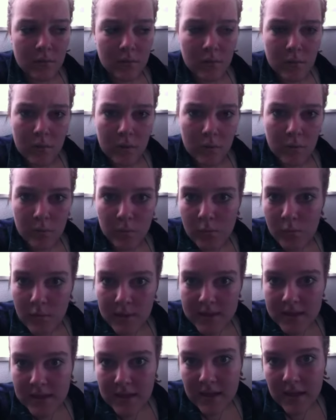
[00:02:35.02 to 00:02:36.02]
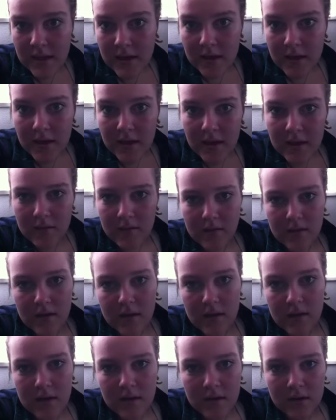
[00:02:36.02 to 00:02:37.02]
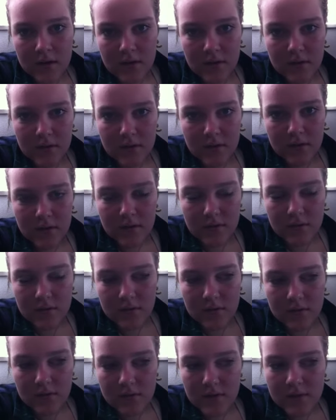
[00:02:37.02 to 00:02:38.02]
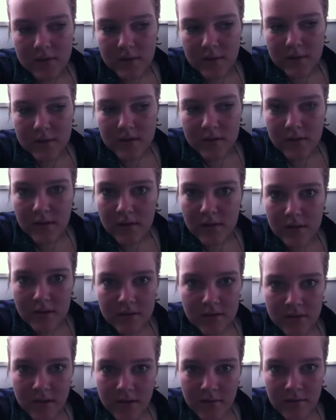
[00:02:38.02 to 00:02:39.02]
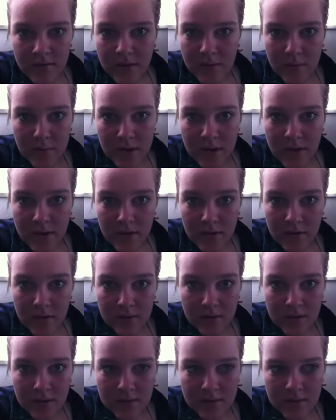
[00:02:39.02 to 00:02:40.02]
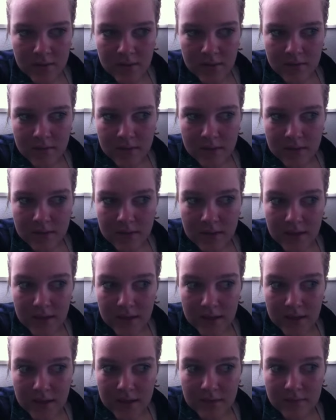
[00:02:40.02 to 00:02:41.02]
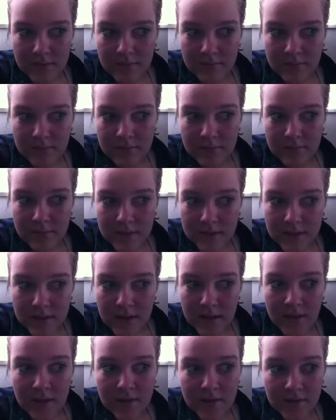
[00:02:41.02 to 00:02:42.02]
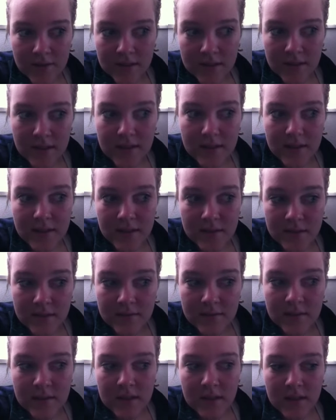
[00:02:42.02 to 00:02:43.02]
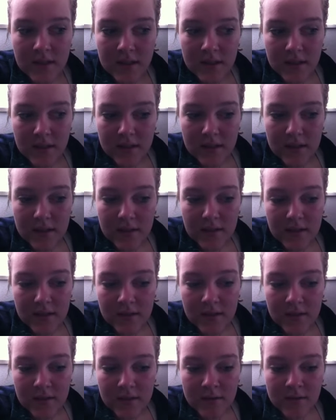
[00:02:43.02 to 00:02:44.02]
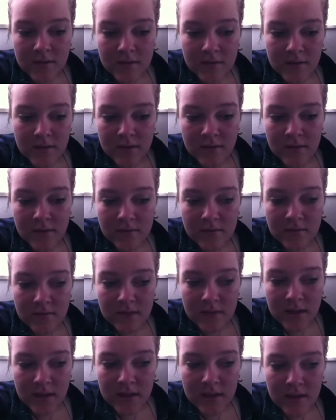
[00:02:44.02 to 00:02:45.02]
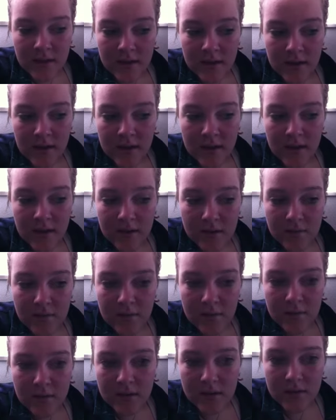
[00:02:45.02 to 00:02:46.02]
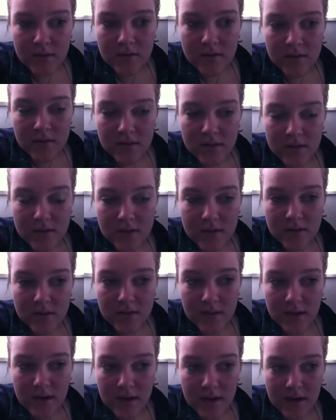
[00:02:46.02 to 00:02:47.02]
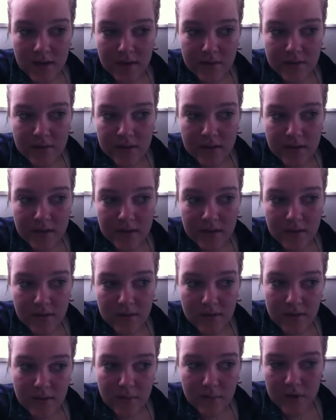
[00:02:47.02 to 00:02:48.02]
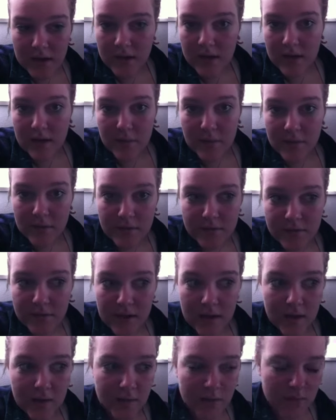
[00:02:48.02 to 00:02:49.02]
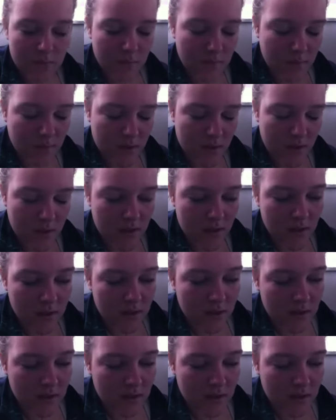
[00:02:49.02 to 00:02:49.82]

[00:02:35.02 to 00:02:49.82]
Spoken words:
well, what's it like, kind of thing, and she was like, oh, it's not very bad at all. And I was like, well, I am scared of heights, and also, like, I hate roller coasters, because they're high, and I feel like they're gonna break, and I'm gonna fall out, and whatnot.